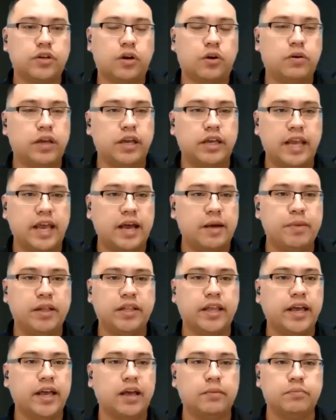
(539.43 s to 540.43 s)
so in
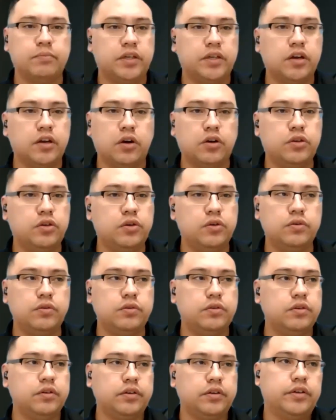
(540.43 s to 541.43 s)
MLM, you know, you
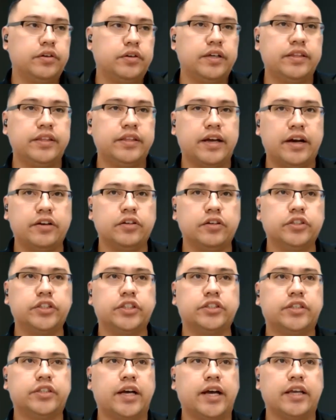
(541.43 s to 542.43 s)
you you're in there, you're
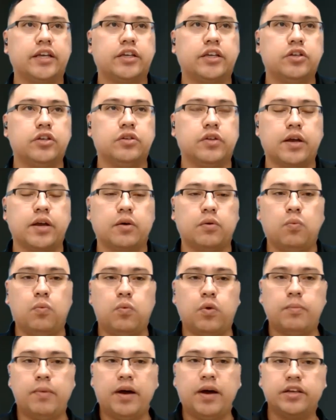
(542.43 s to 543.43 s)
just like, you know, like,
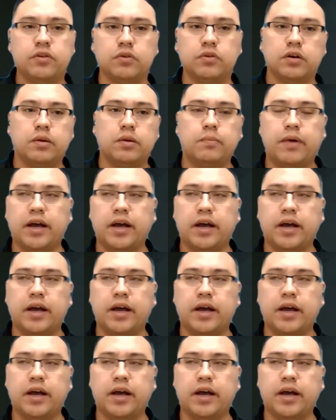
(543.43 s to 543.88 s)
what am I doing?